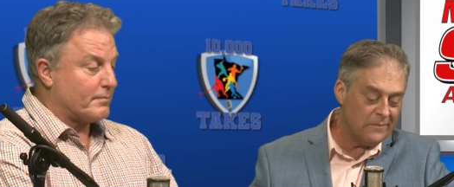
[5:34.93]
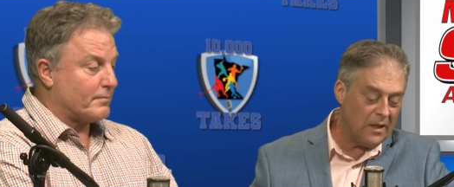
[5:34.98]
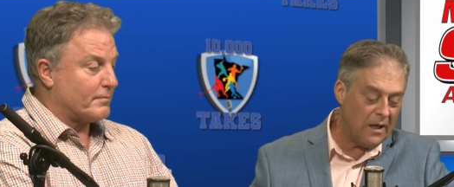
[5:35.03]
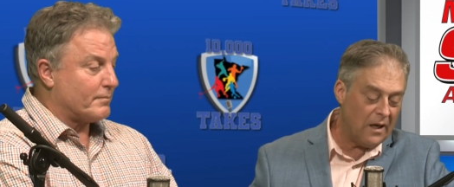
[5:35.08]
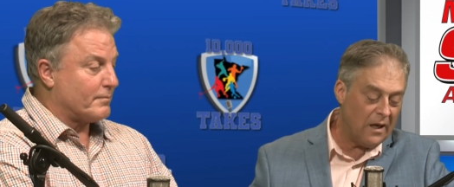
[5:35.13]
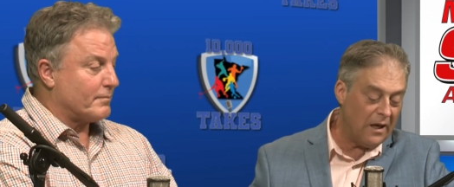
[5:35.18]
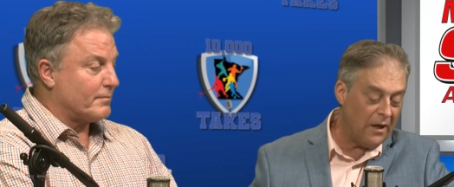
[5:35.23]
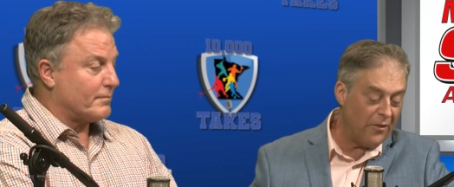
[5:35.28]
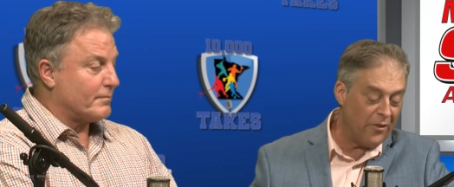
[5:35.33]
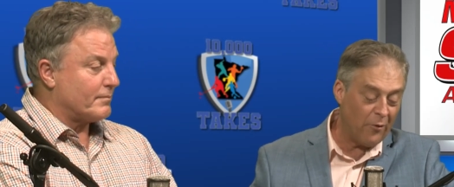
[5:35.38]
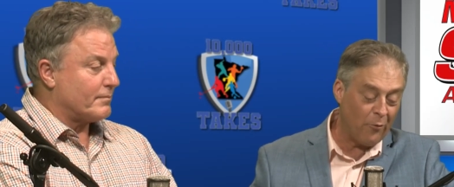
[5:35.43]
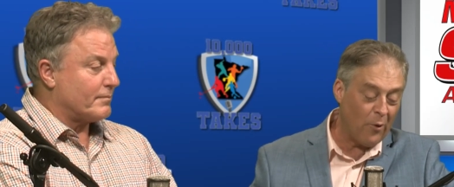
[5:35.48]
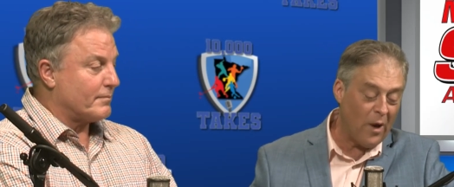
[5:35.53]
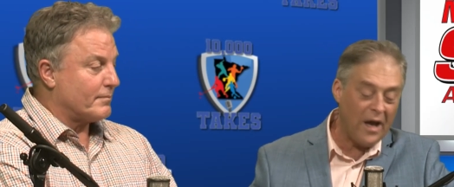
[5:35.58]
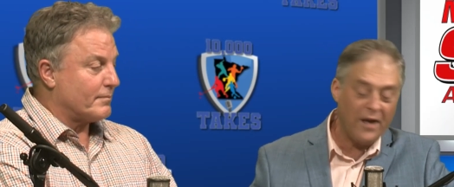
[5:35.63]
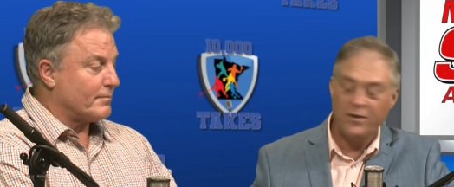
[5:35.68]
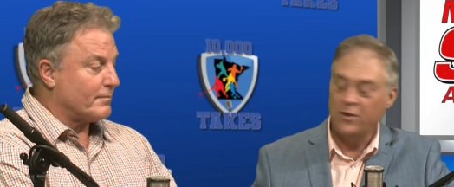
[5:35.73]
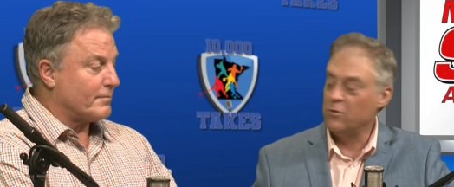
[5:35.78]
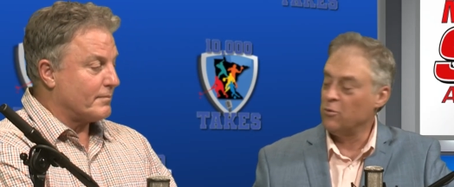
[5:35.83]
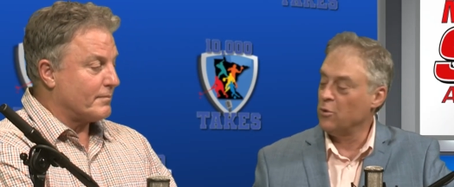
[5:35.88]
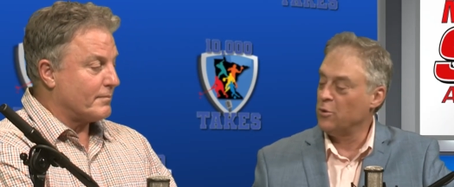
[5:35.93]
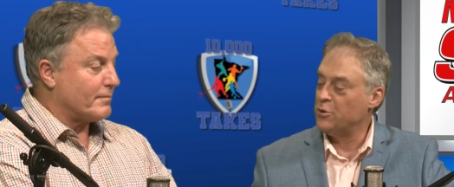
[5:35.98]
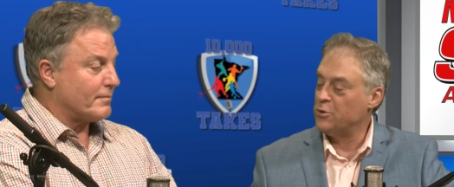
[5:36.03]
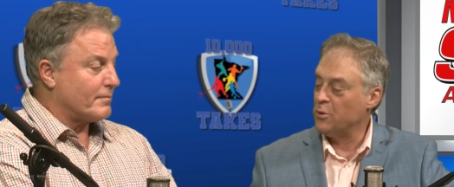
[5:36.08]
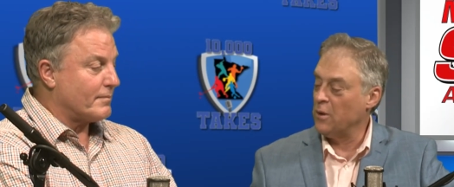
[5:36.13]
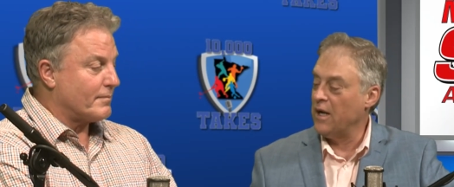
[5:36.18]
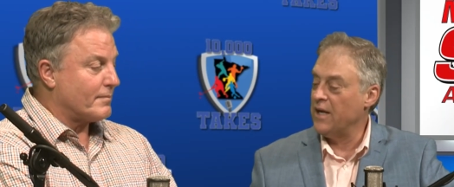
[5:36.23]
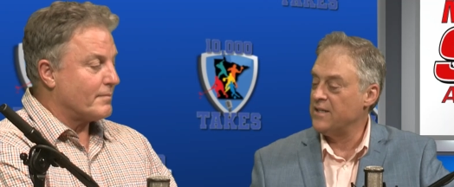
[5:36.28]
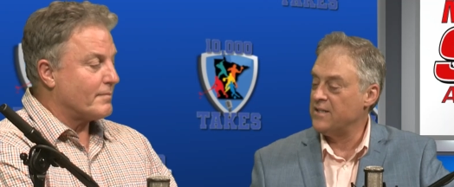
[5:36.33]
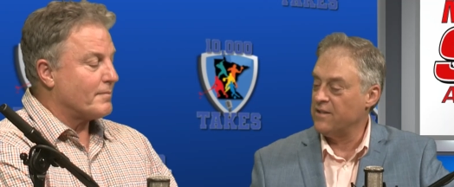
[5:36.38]
Speaker 1: Uh, the Rod Carew
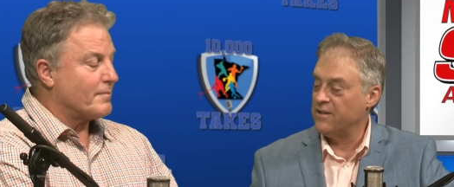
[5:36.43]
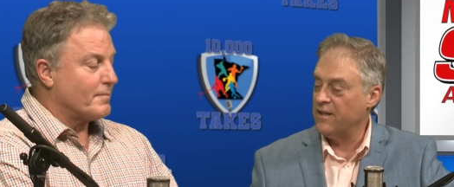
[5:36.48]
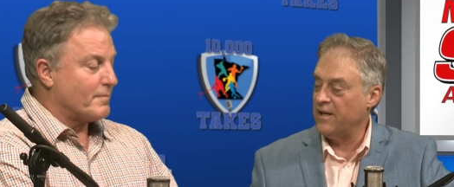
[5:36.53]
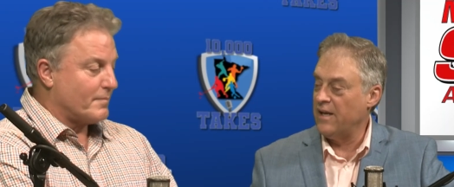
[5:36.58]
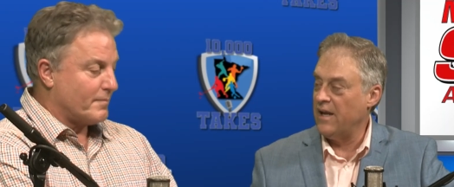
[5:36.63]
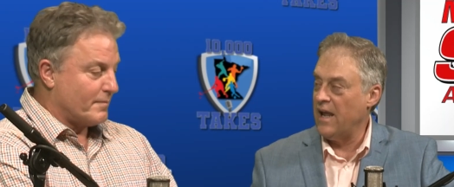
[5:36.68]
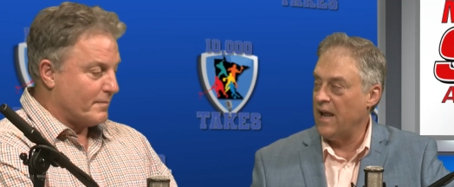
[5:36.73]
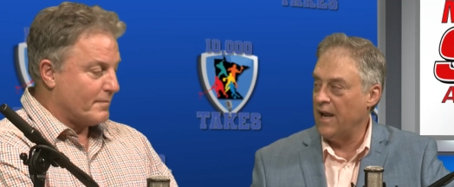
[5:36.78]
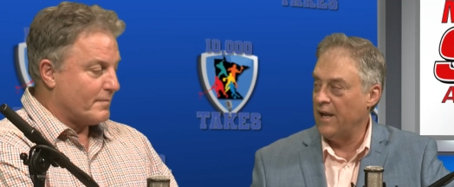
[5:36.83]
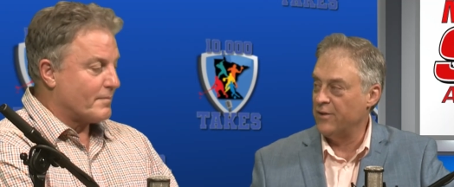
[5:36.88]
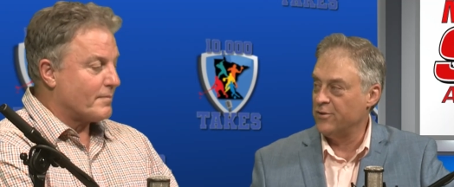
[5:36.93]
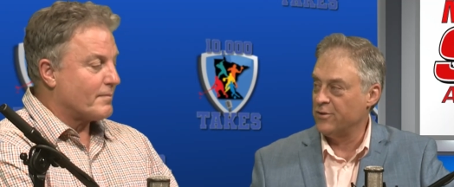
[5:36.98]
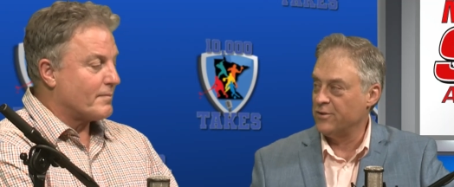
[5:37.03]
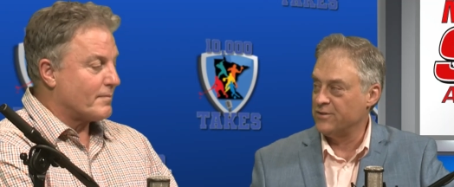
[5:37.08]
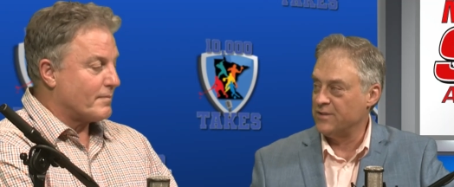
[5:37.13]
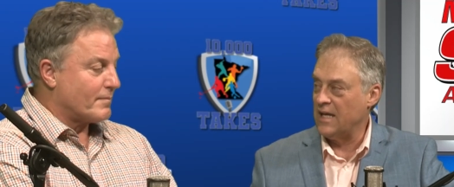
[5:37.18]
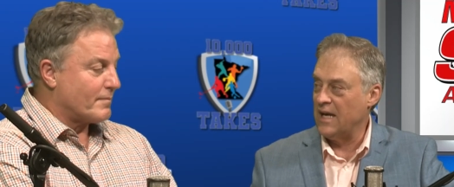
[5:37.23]
trade to the Angels.